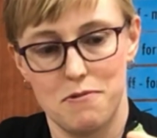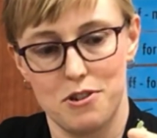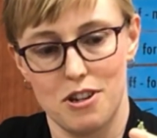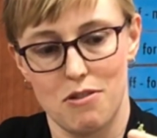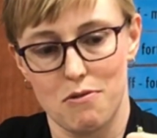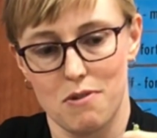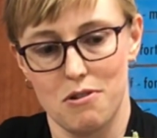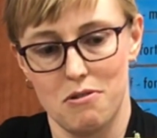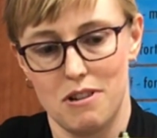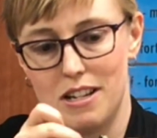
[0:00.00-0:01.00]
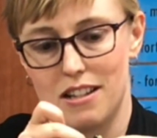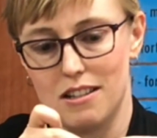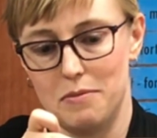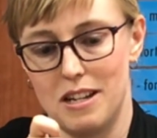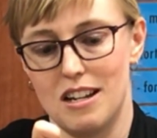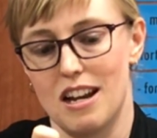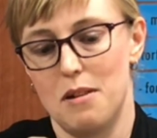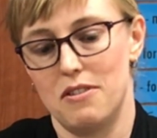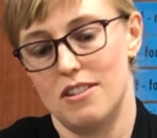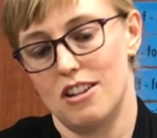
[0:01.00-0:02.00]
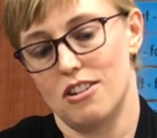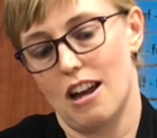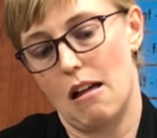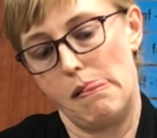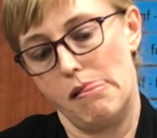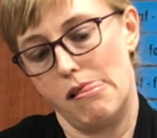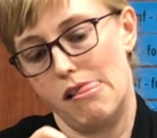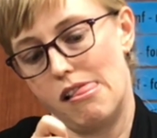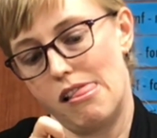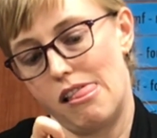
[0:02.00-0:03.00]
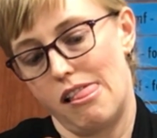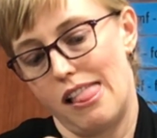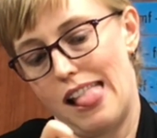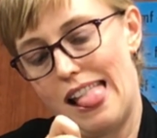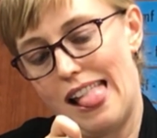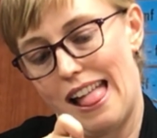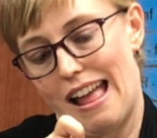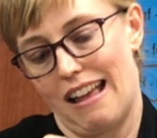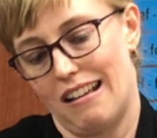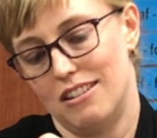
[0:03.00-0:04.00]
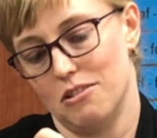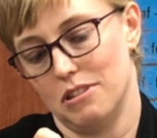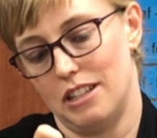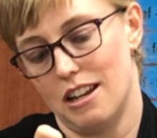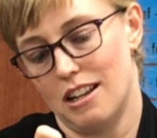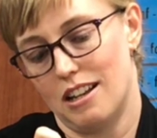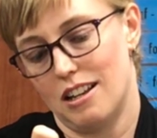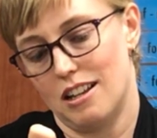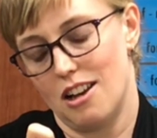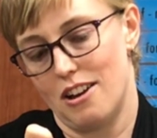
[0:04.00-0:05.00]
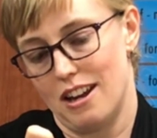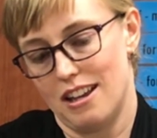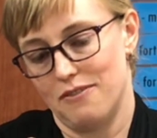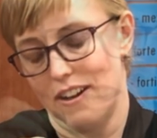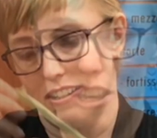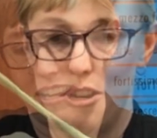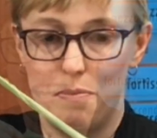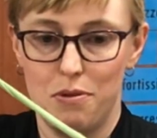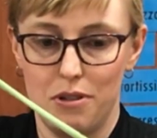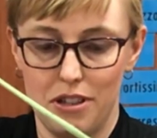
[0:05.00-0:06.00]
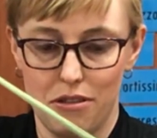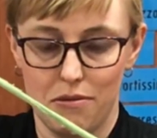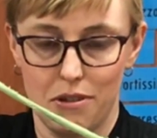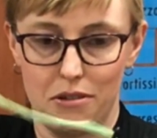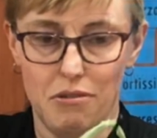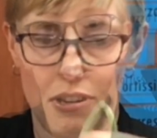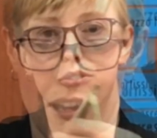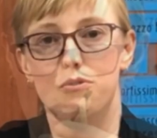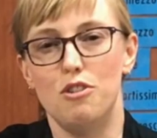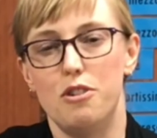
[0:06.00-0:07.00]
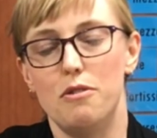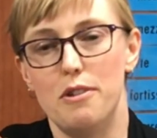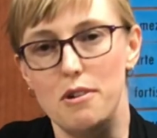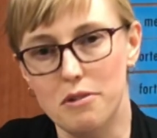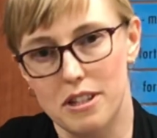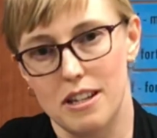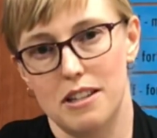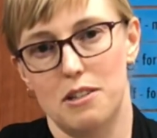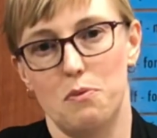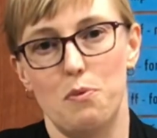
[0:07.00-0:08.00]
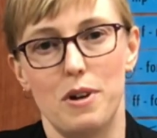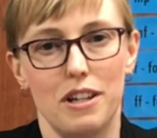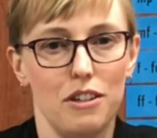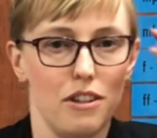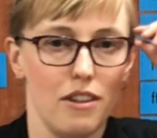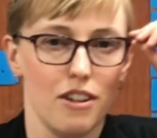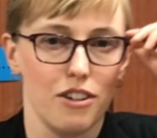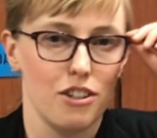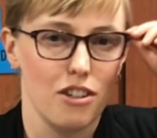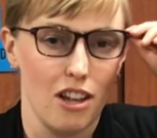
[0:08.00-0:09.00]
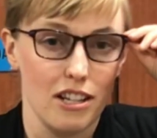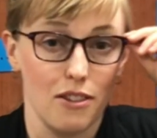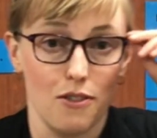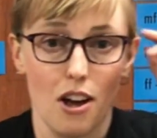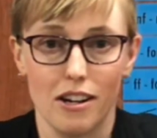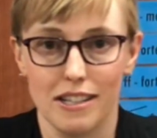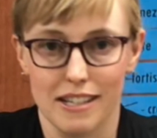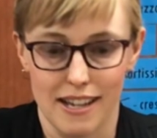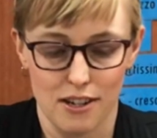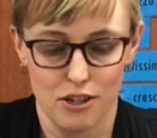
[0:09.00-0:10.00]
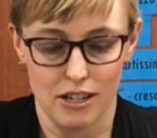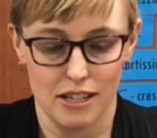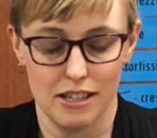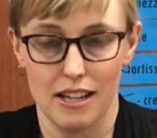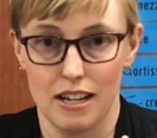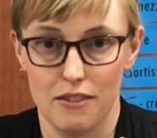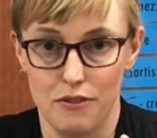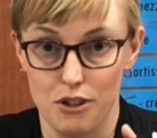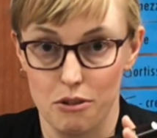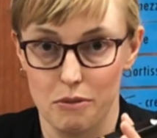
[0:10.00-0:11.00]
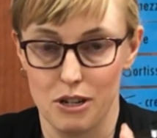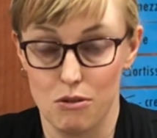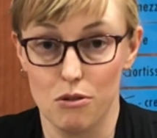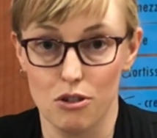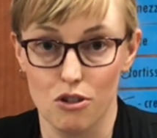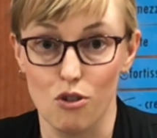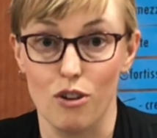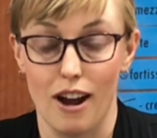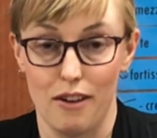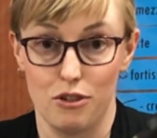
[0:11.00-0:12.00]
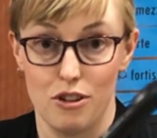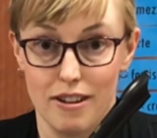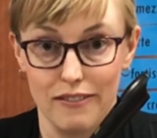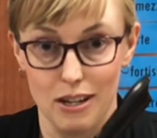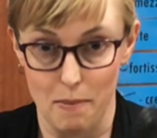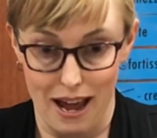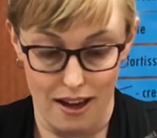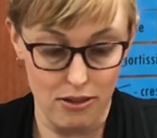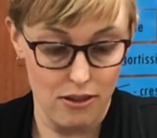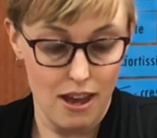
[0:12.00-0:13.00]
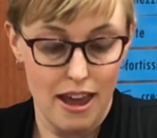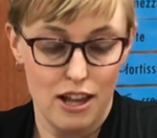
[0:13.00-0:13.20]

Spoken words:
You push it through, it takes a little bit, it kind of helps you stick your tongue out. Not really. Okay, finally. You pull it through. You use this when there's lots of condensation inside of your recorder or after you give it a bath.